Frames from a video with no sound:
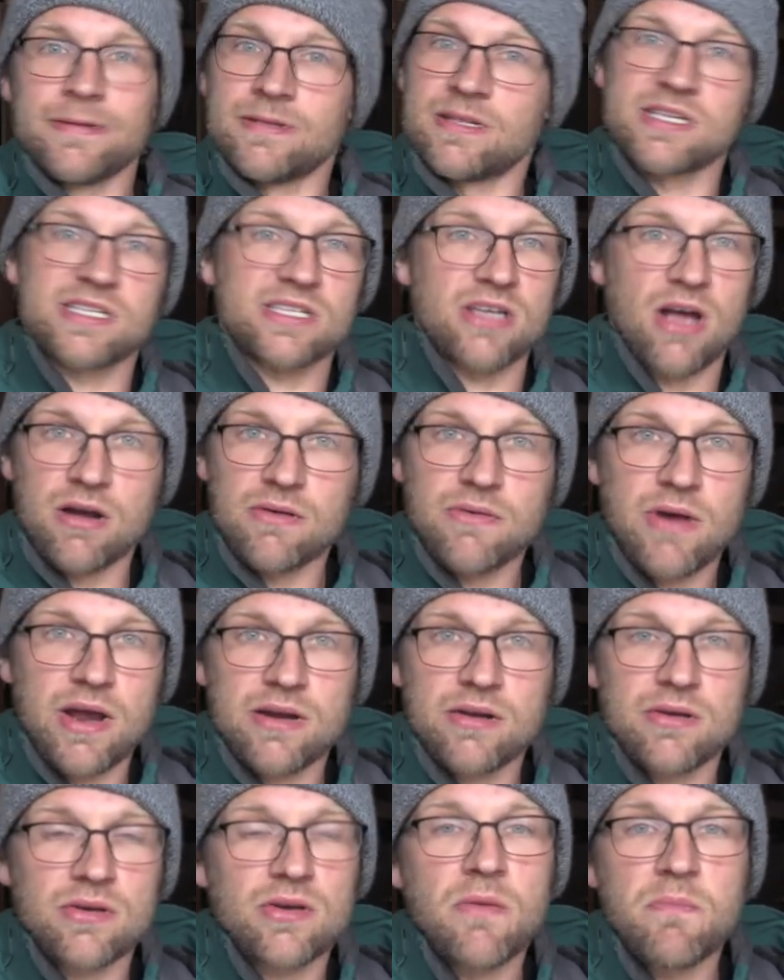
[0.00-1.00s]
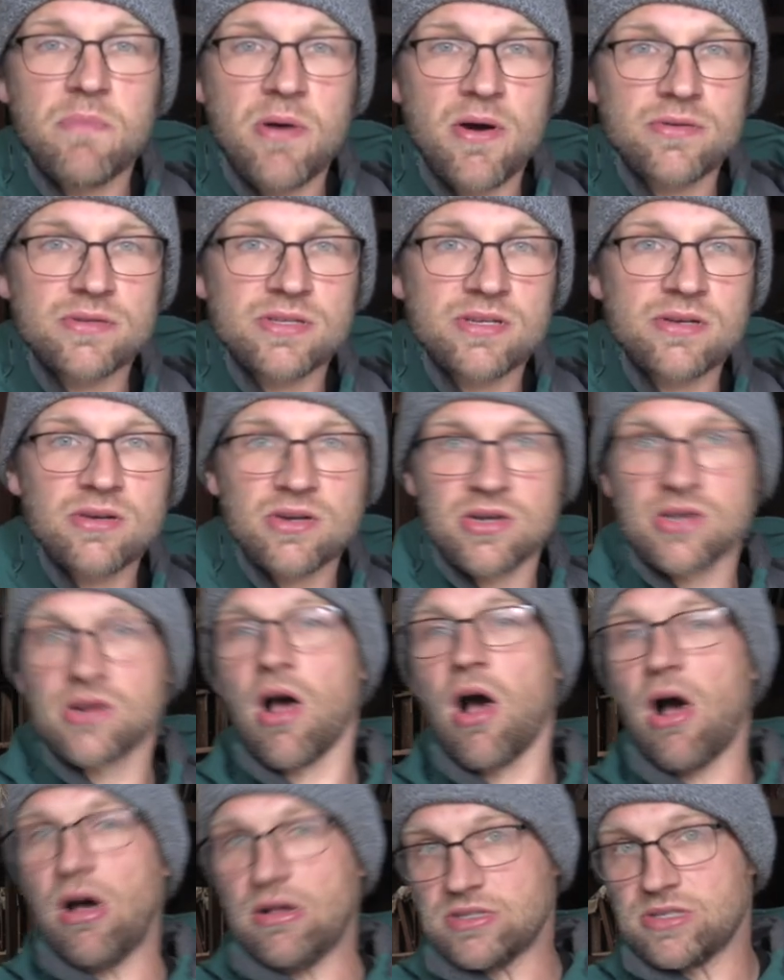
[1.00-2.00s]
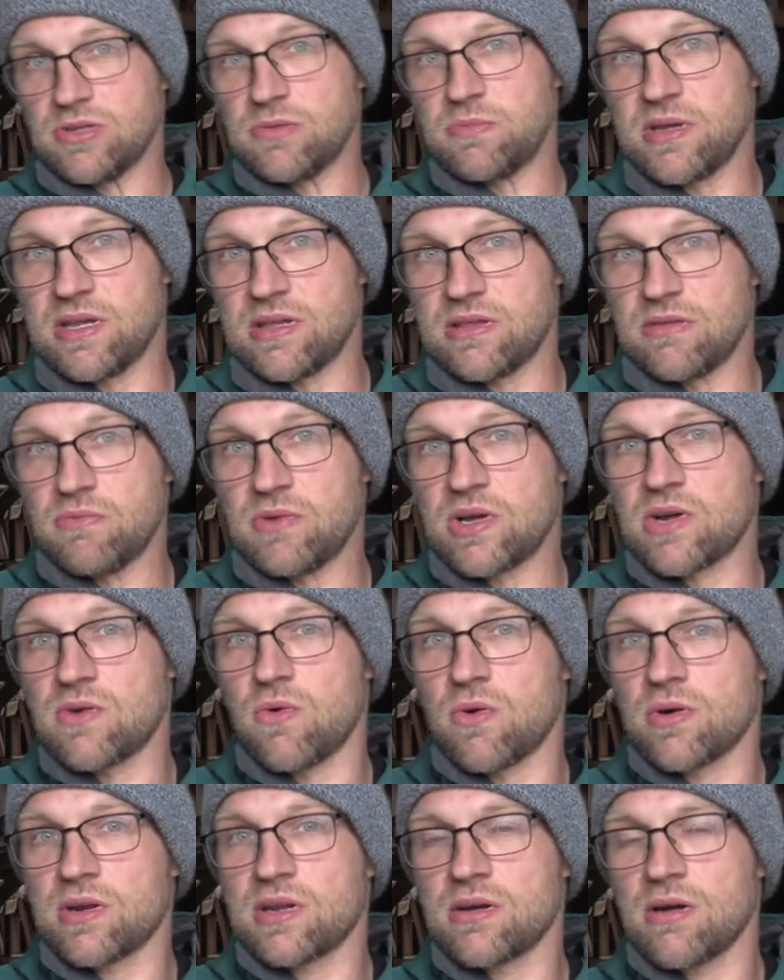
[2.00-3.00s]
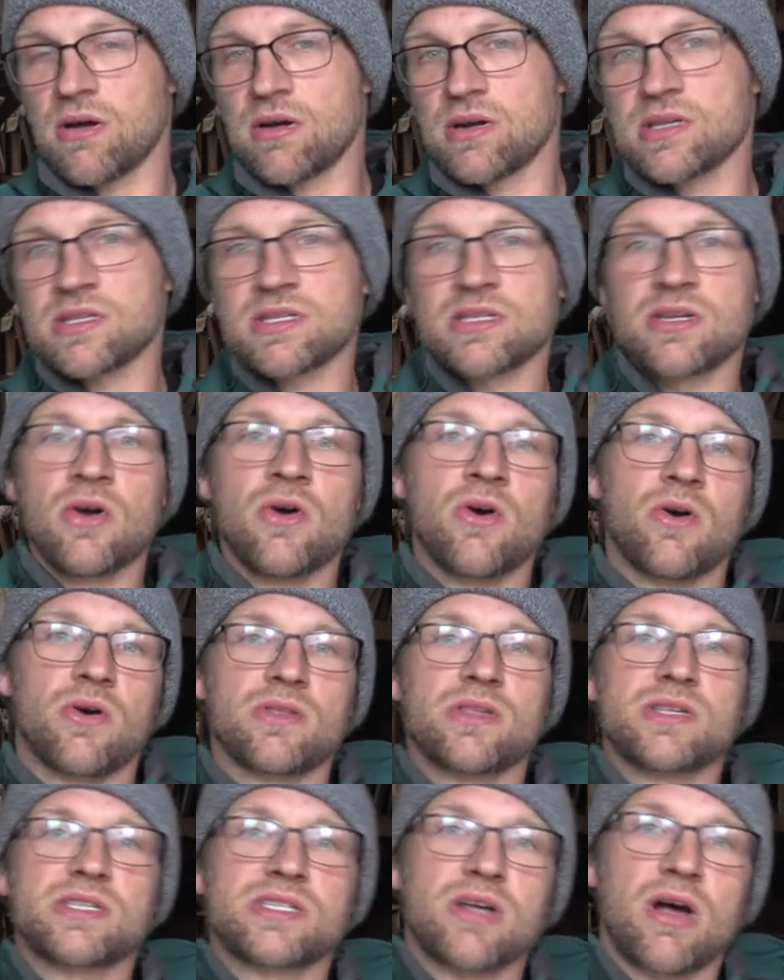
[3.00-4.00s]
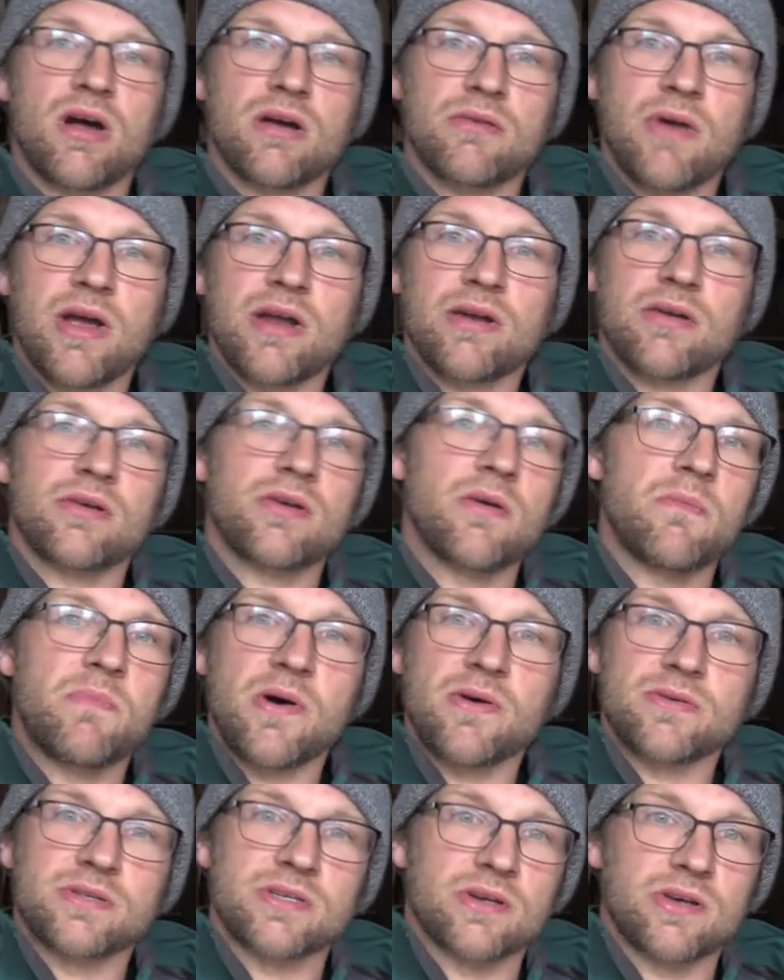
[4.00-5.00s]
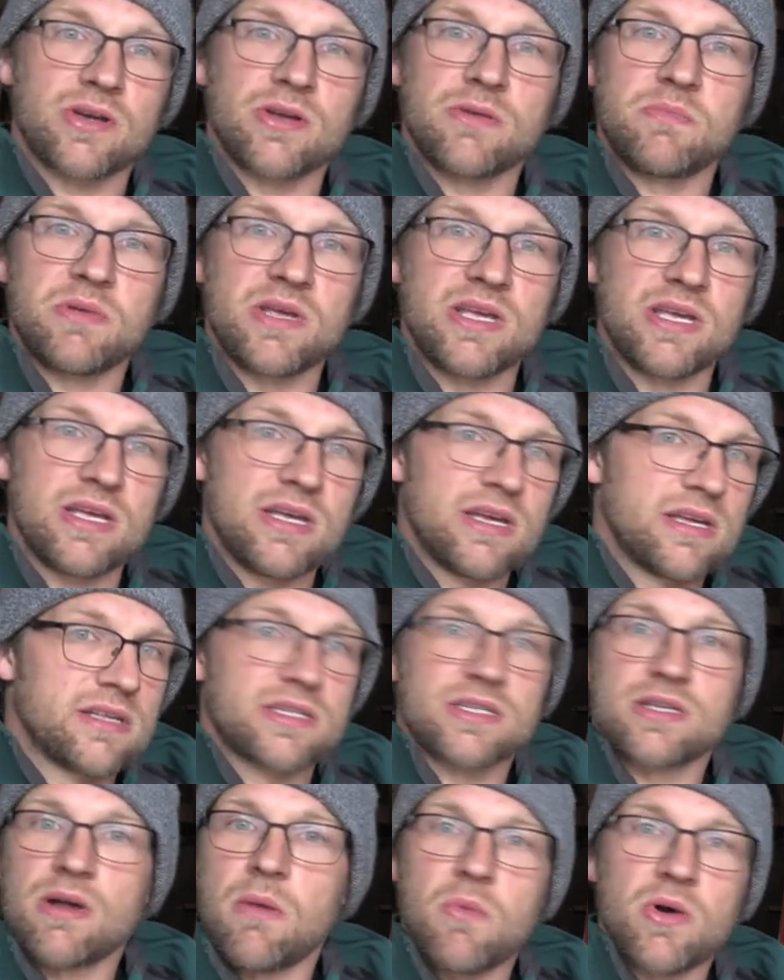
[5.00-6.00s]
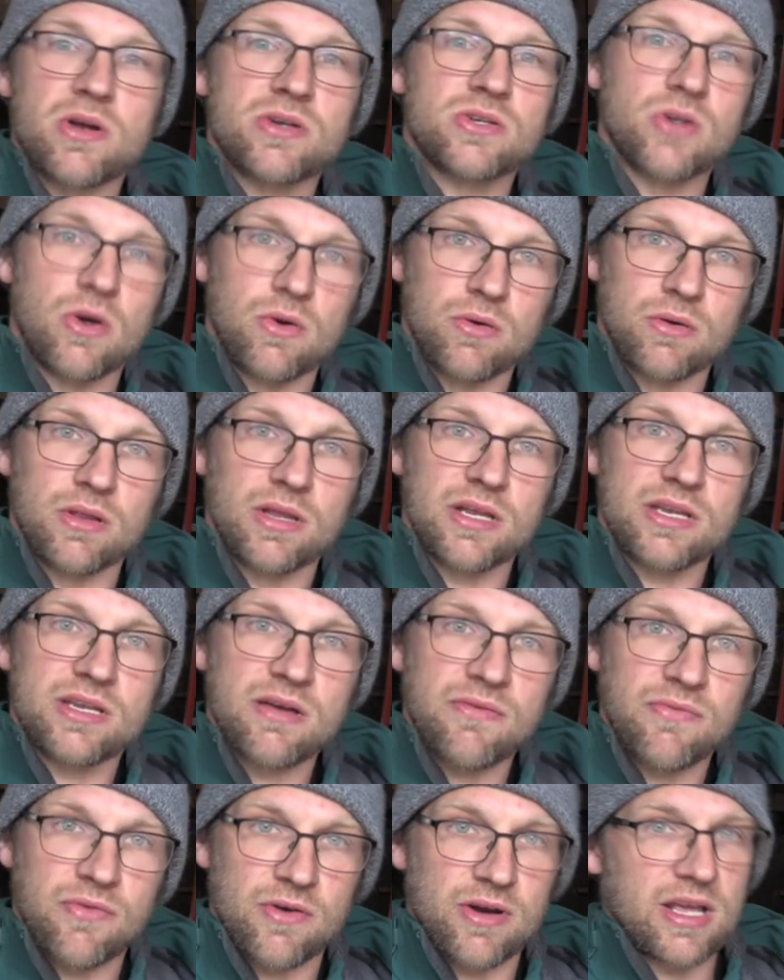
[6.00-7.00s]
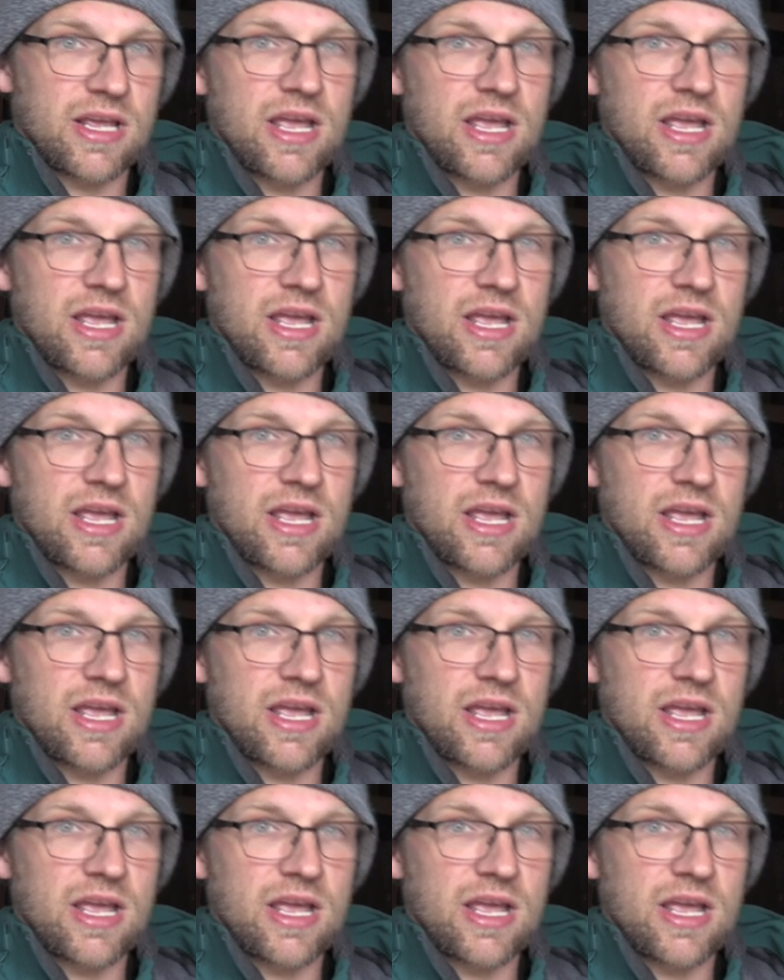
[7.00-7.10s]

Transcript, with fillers: The songwriter and composer could also be the recording artist, or the songwriter and composer could be someone totally different.